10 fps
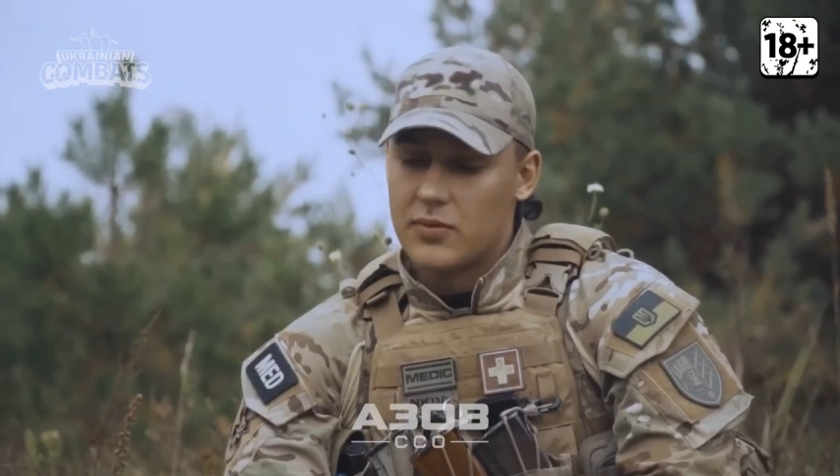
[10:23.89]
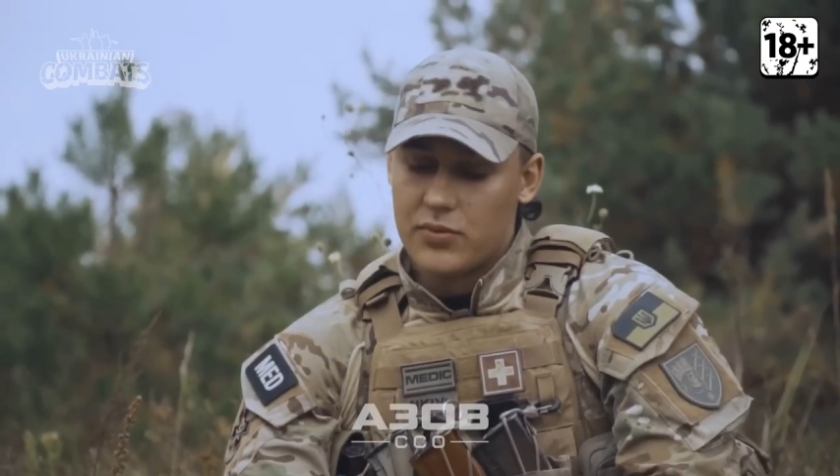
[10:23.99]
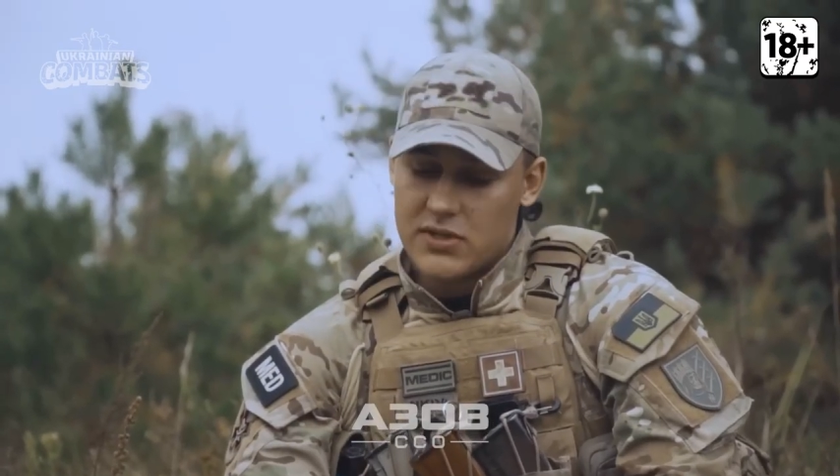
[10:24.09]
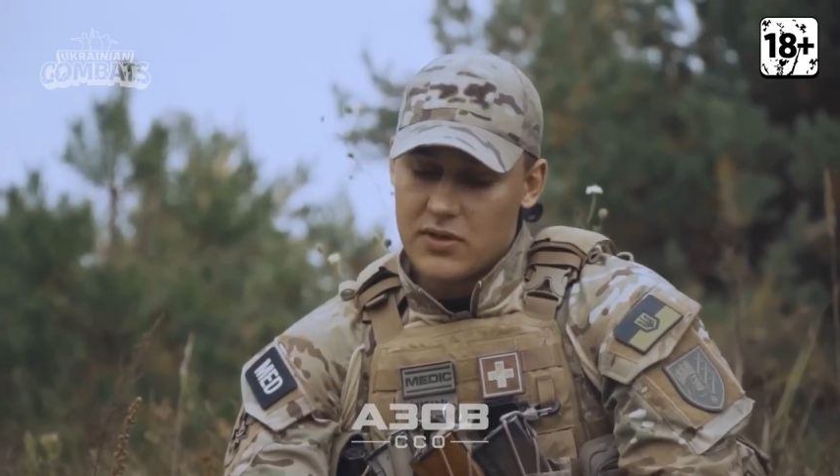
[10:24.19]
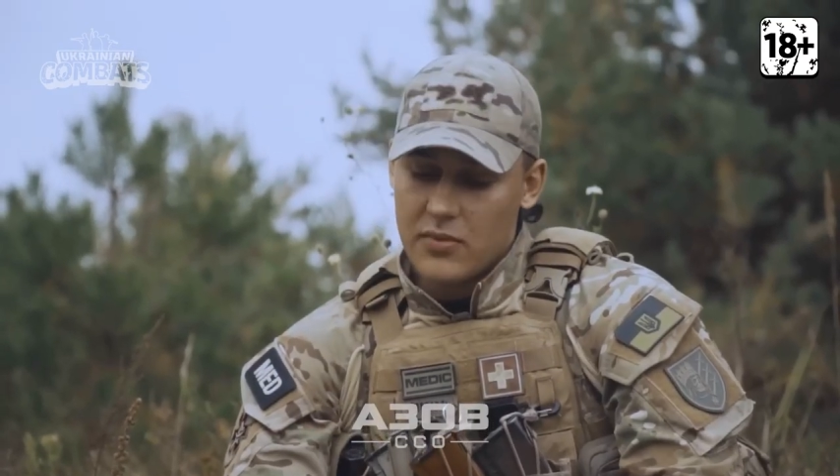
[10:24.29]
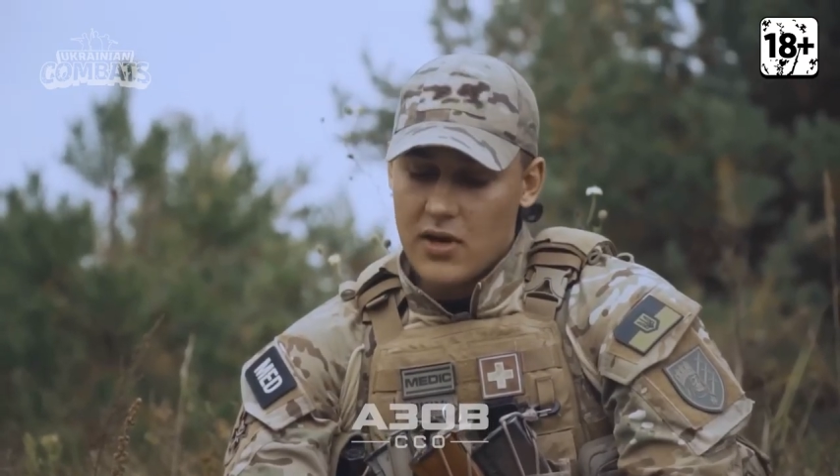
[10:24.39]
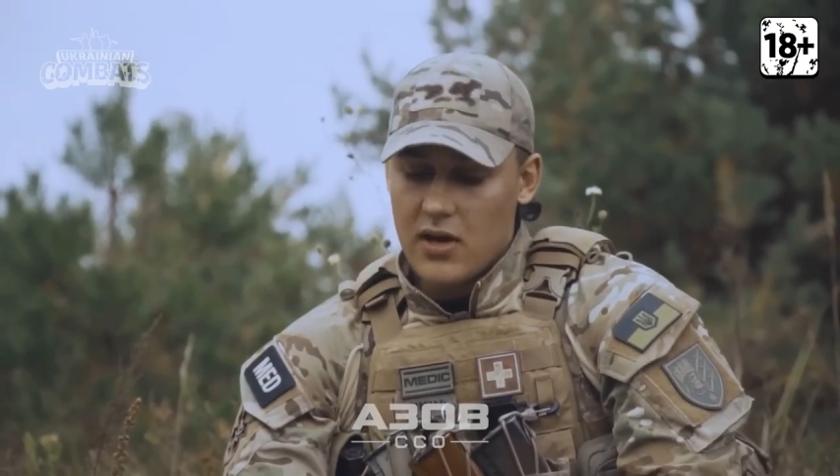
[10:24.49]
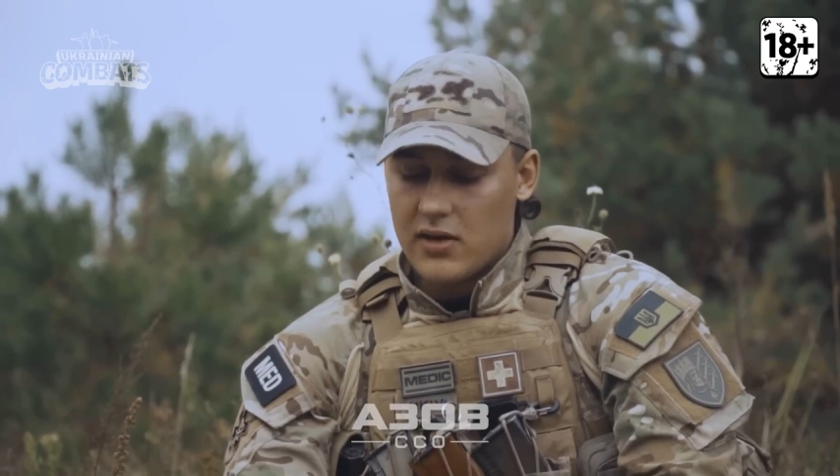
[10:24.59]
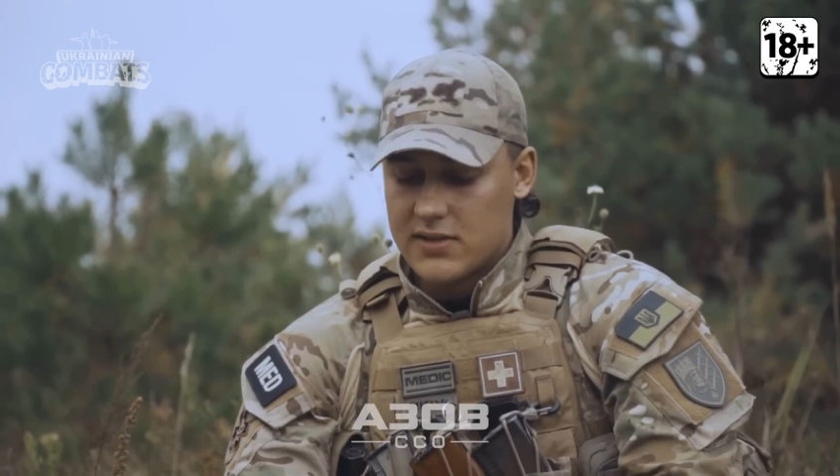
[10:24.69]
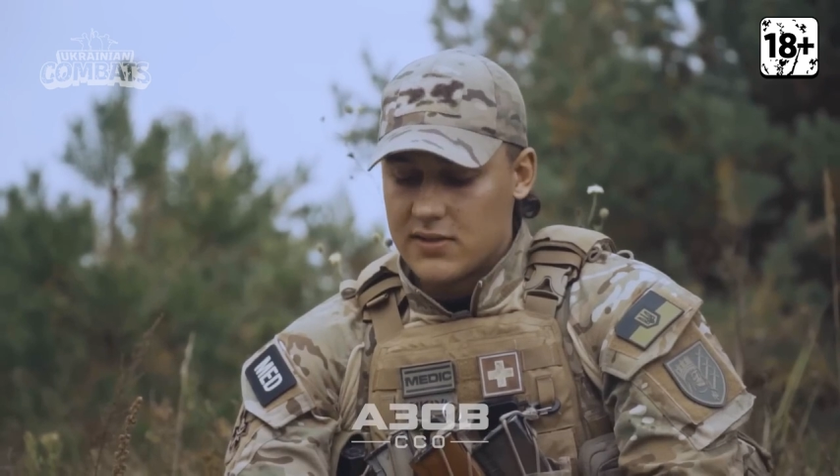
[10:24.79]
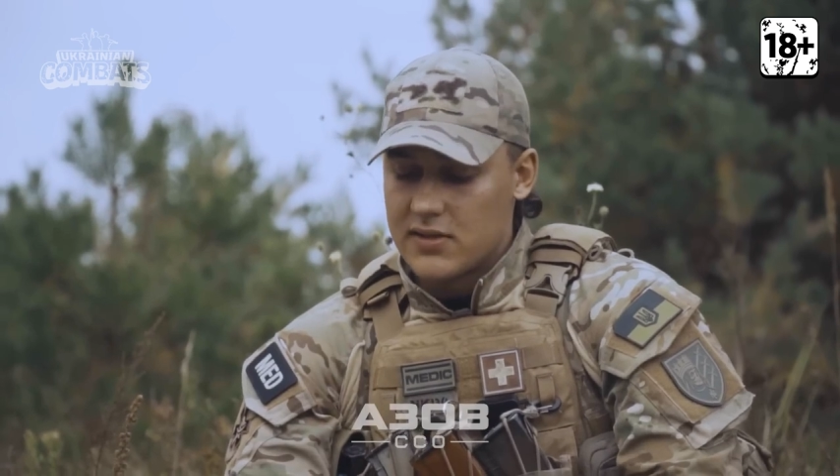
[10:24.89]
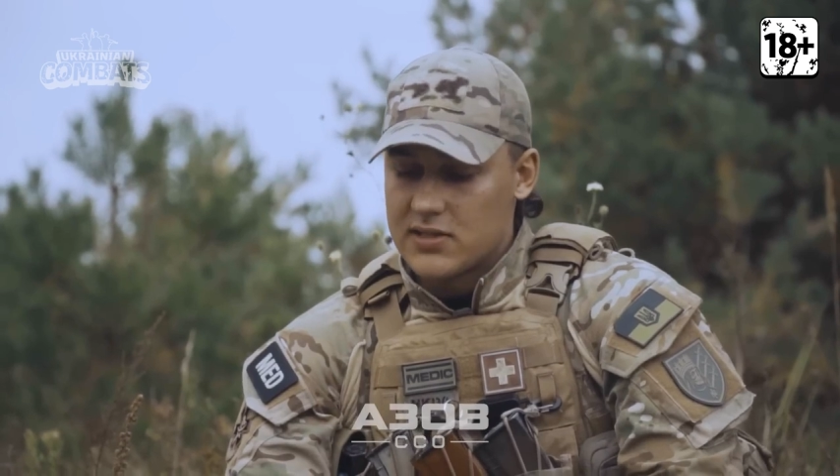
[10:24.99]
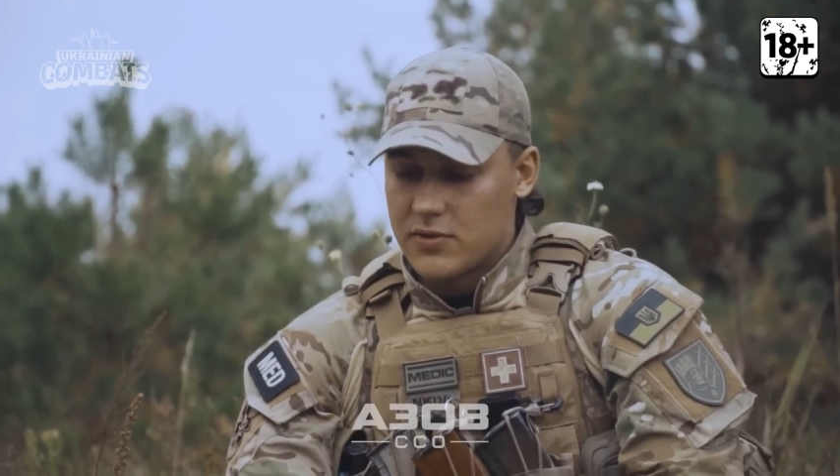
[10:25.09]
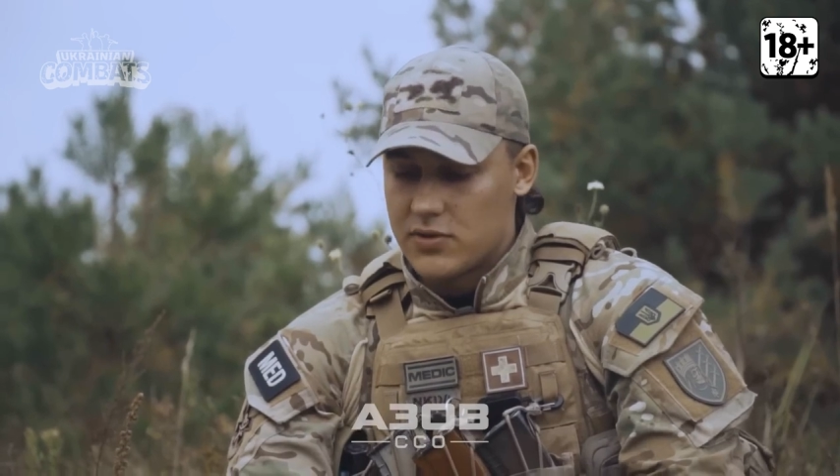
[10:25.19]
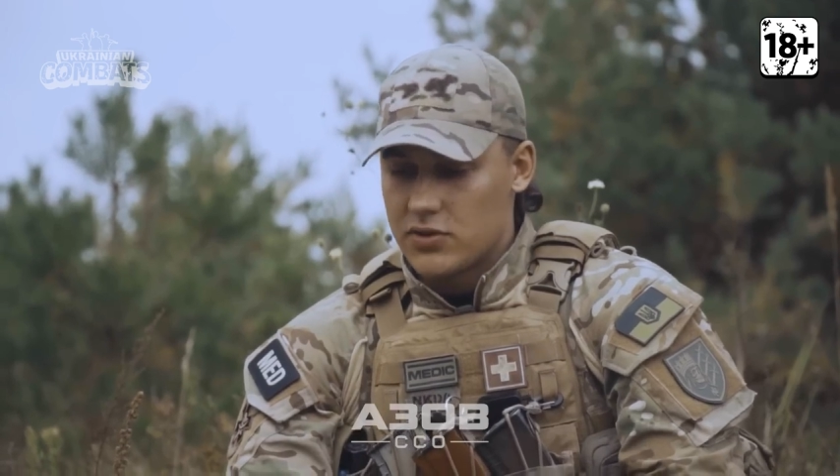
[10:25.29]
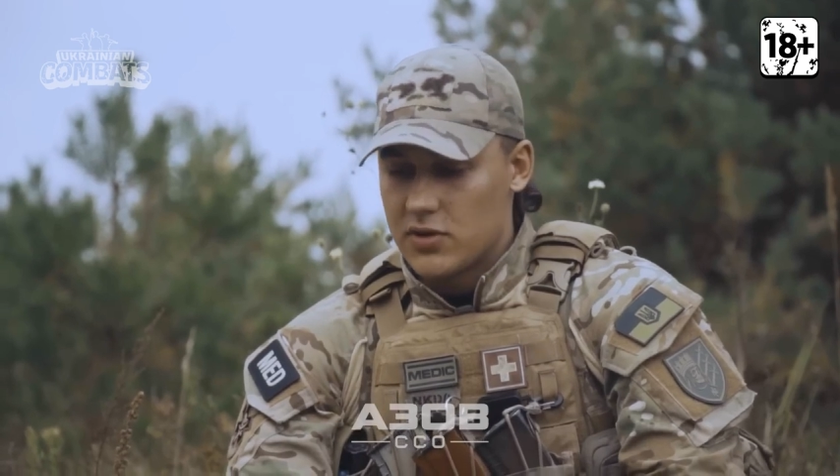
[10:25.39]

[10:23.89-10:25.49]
let's say you don't save one person